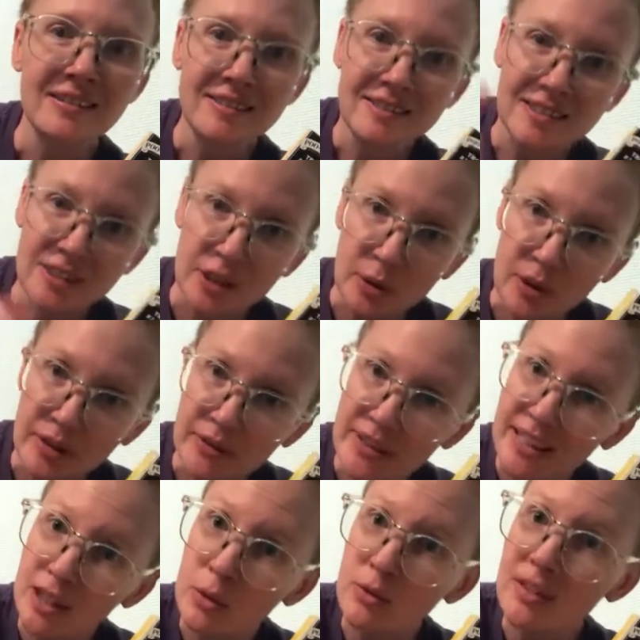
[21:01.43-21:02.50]
you know,
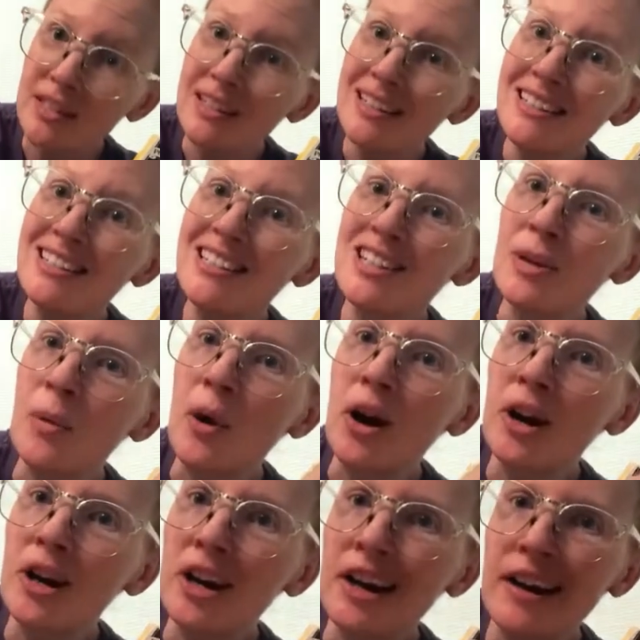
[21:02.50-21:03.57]
everything goes into the
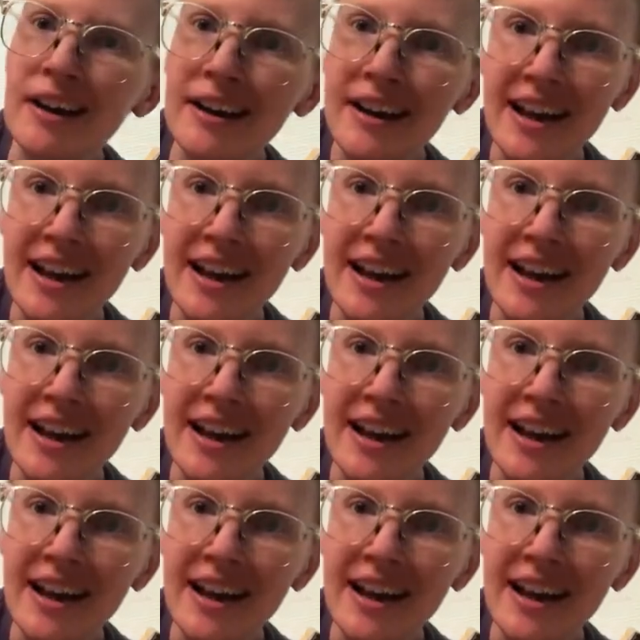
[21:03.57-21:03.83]
water,